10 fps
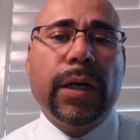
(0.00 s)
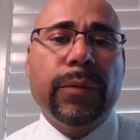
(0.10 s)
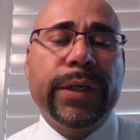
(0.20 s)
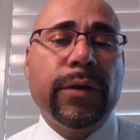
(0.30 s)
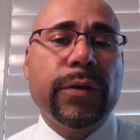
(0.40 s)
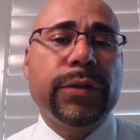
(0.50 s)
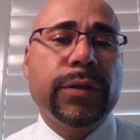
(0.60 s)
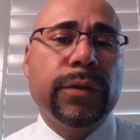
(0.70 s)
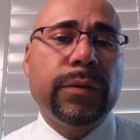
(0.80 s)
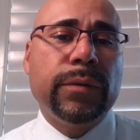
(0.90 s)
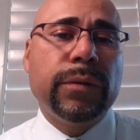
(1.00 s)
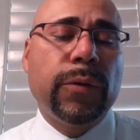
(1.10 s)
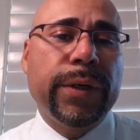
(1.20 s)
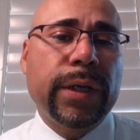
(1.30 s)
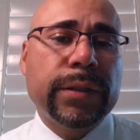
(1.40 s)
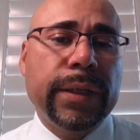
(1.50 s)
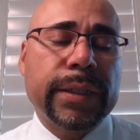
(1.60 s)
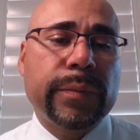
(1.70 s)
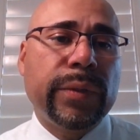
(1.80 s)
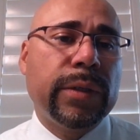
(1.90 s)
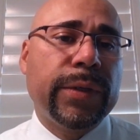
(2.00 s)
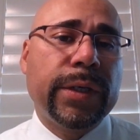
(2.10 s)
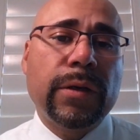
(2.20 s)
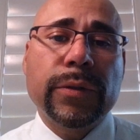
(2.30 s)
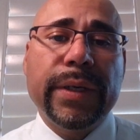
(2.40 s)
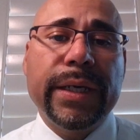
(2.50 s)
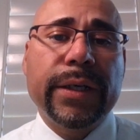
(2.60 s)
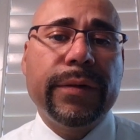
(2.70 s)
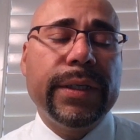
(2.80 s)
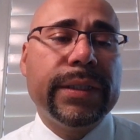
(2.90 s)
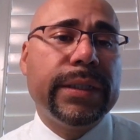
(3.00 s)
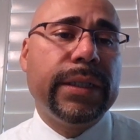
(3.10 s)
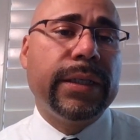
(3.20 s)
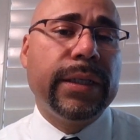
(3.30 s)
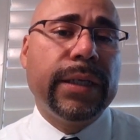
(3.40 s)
We can also, going on to the next bullet, we can also increase the